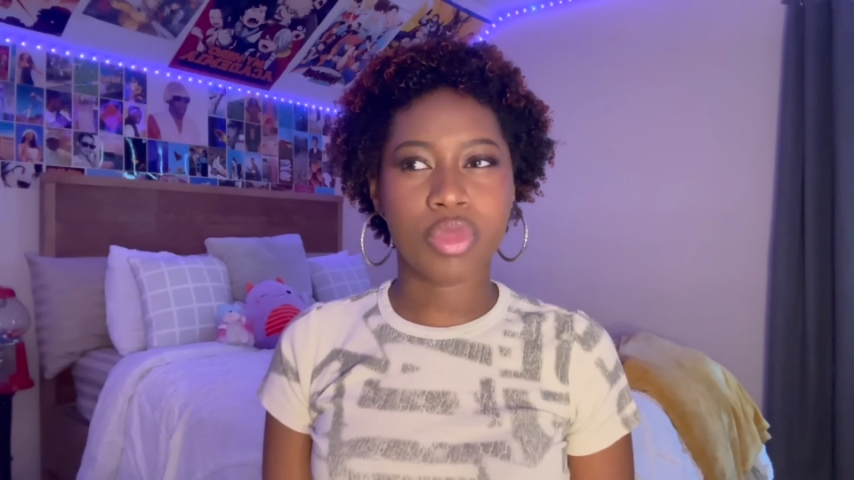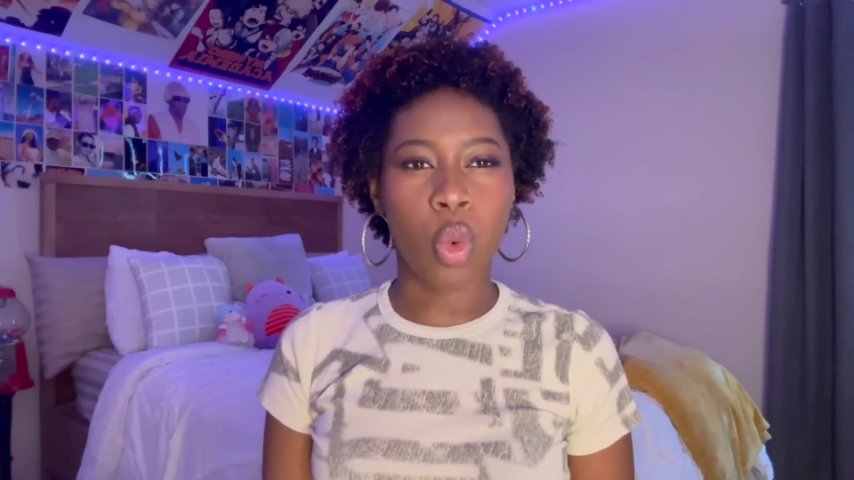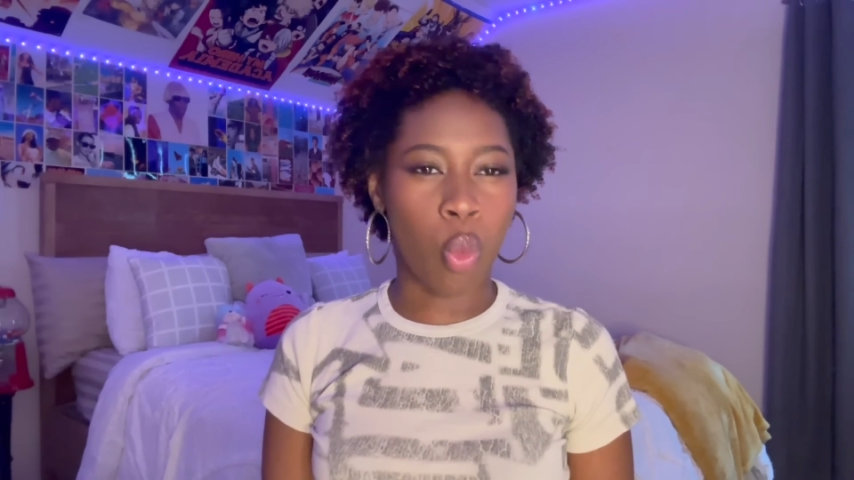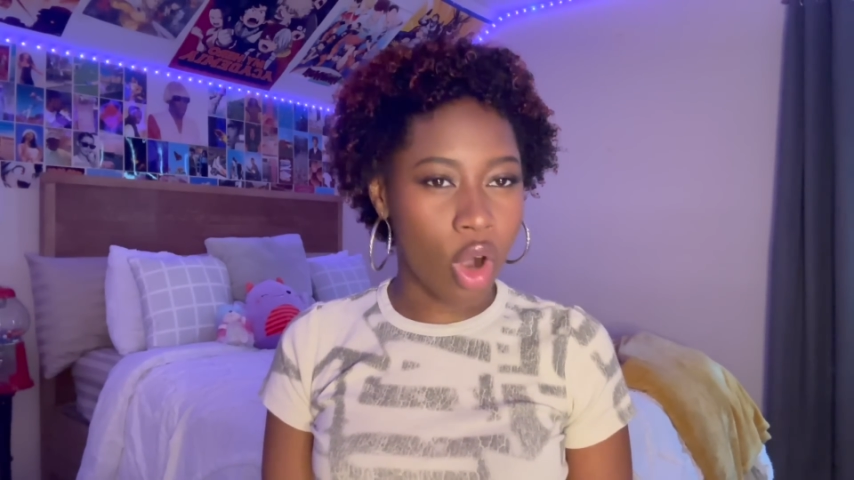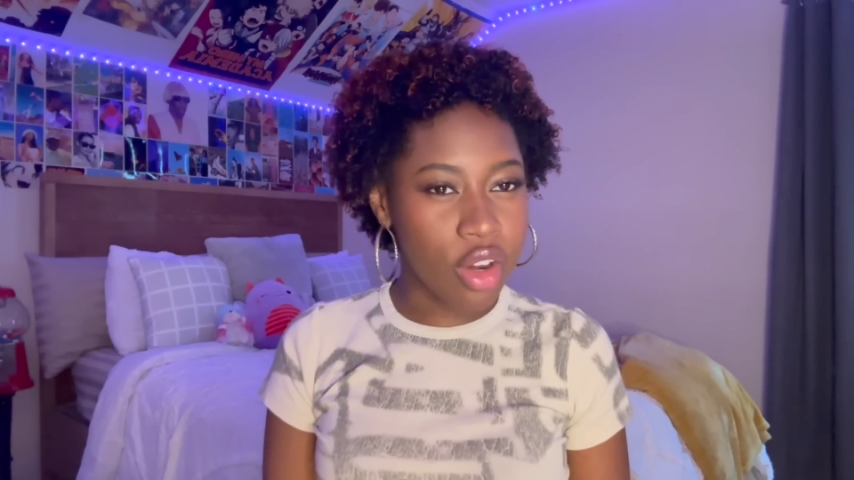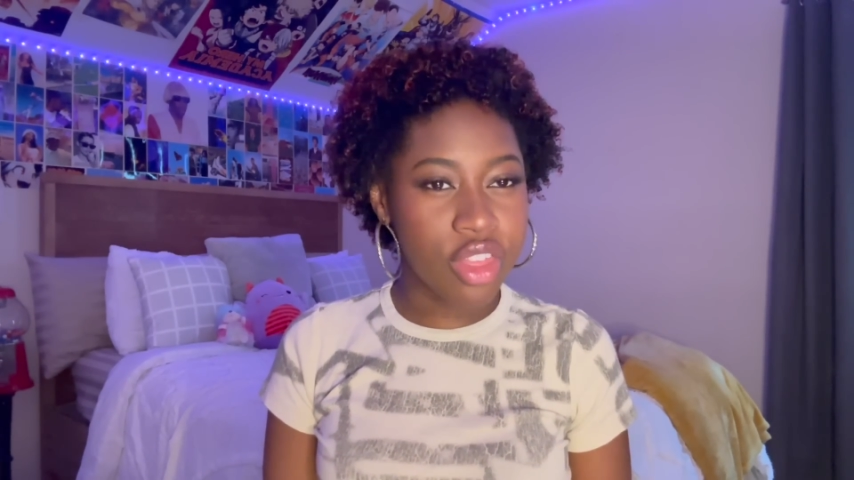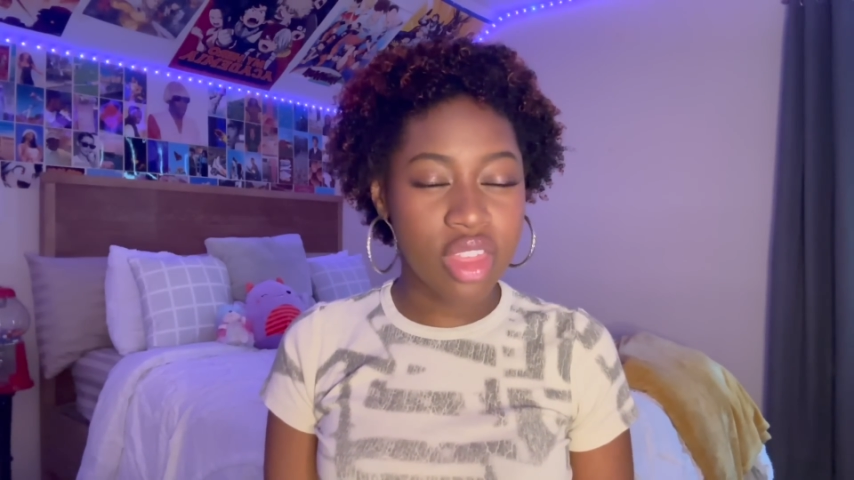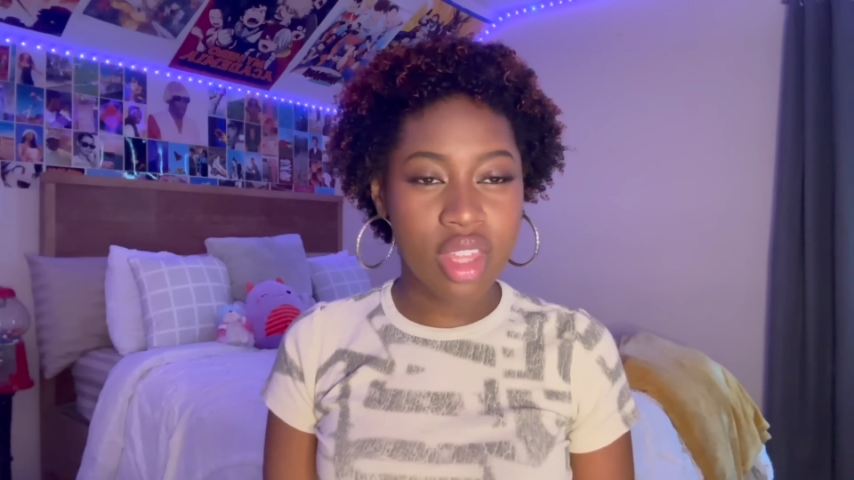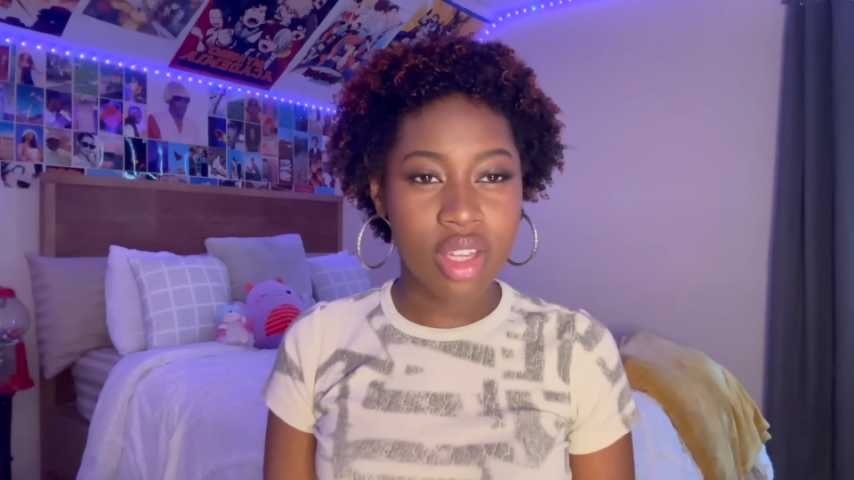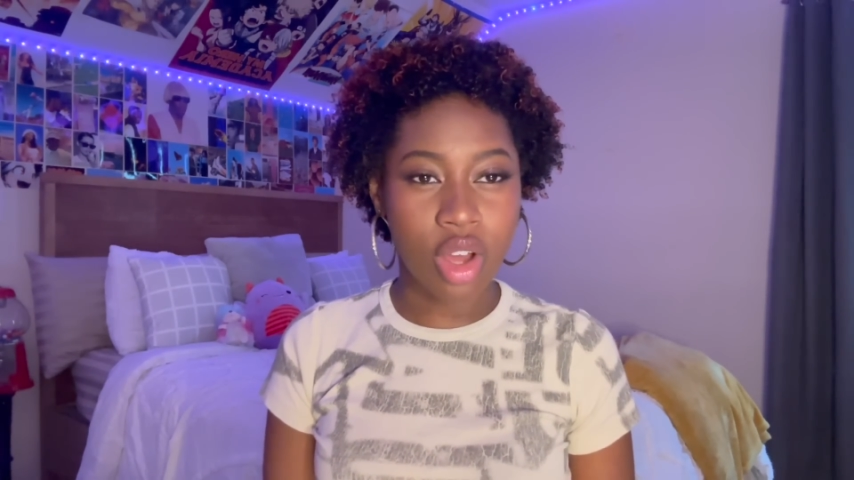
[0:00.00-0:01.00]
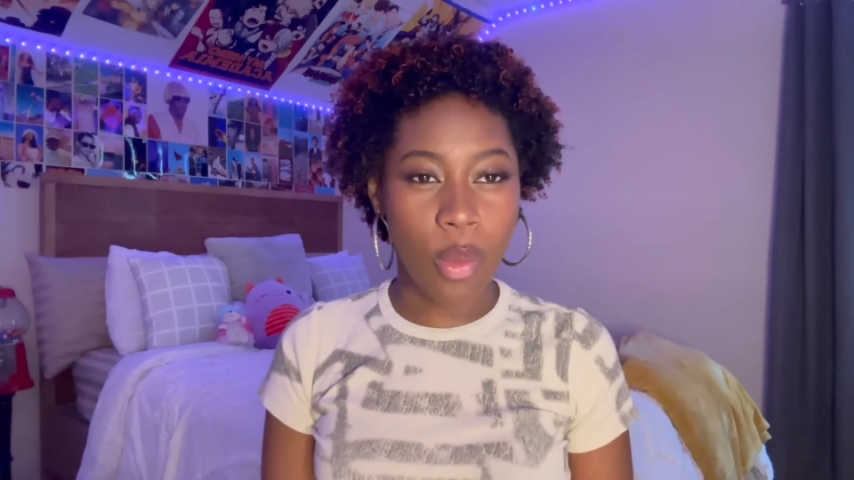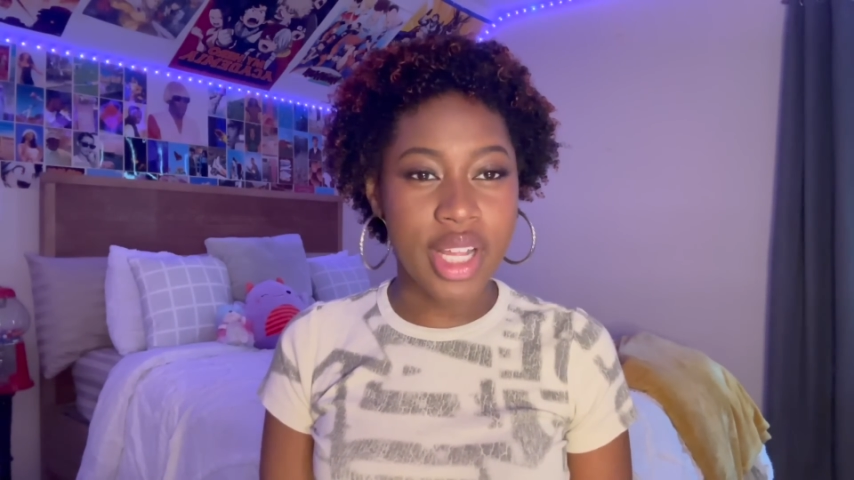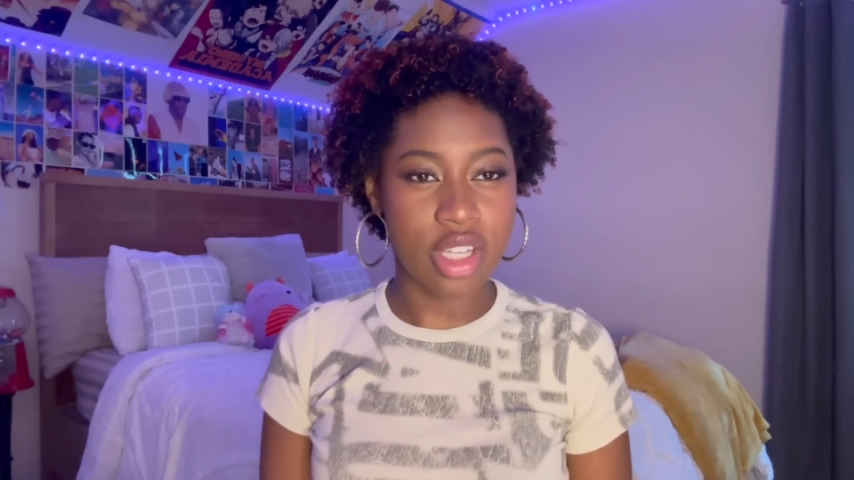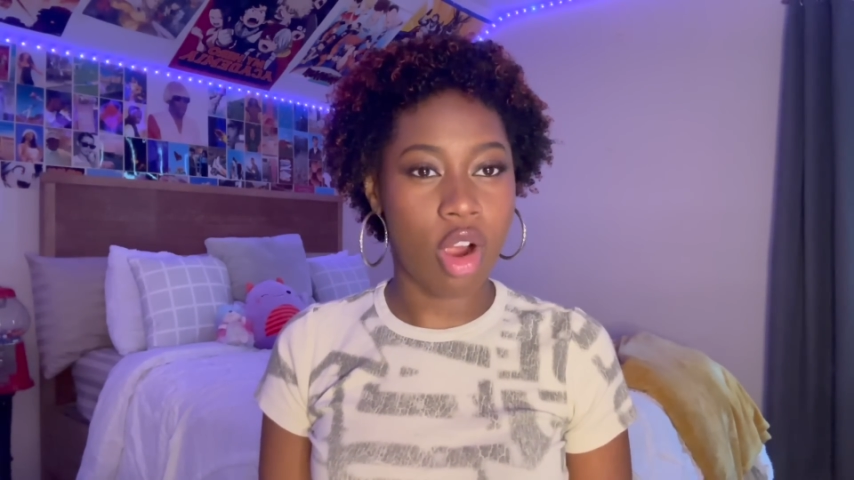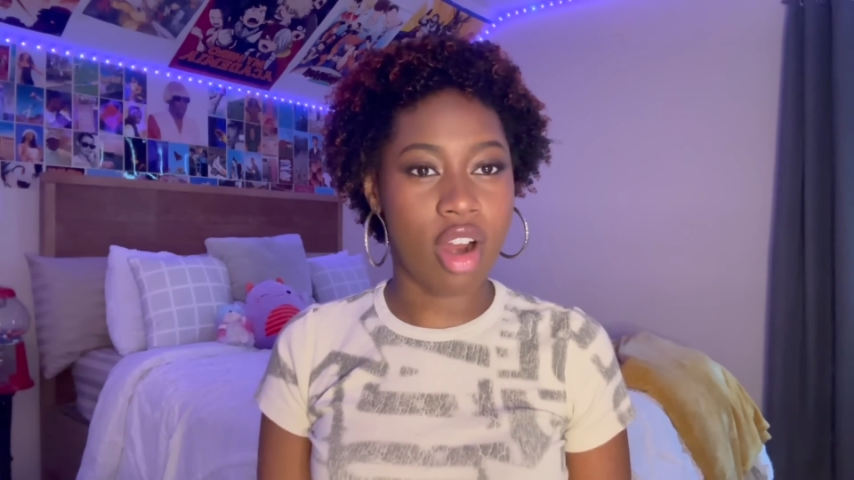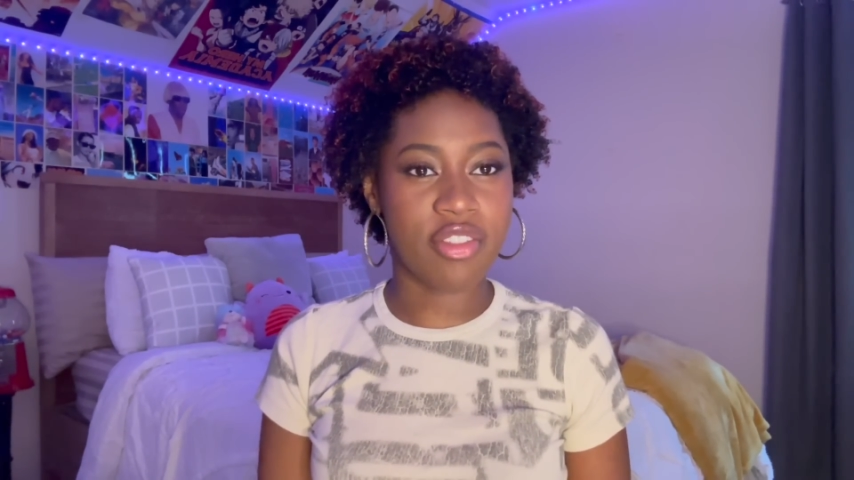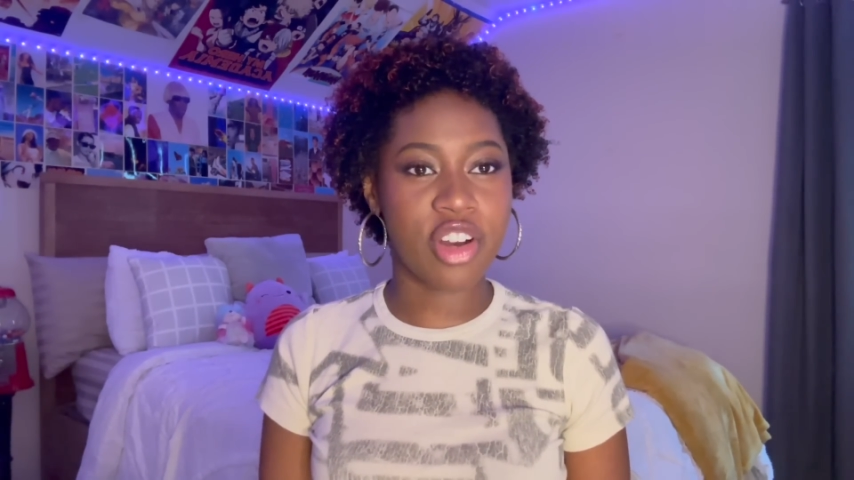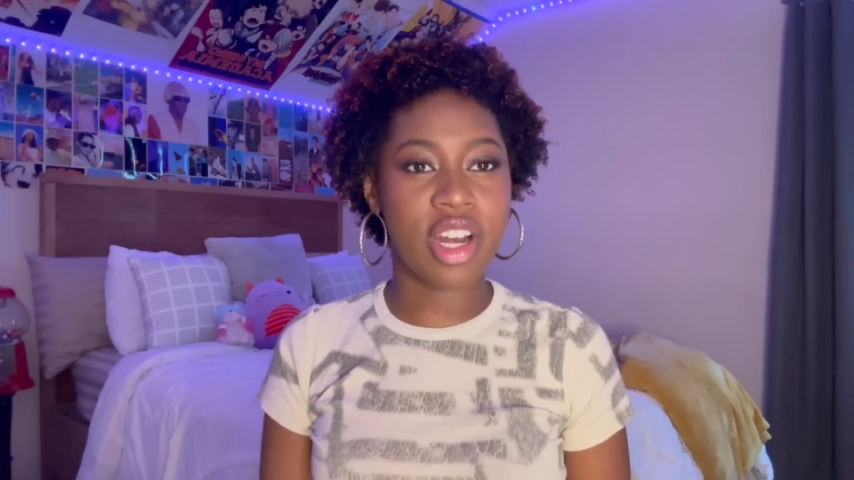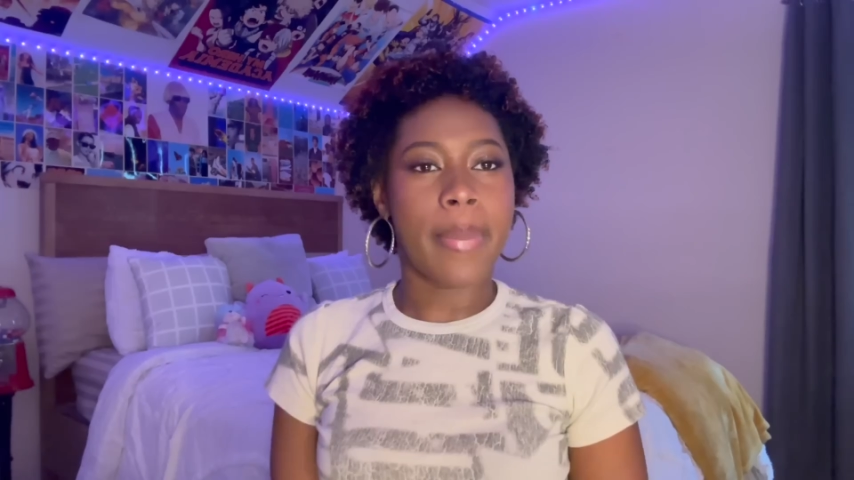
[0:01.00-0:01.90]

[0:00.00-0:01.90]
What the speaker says: worth going to Harvard.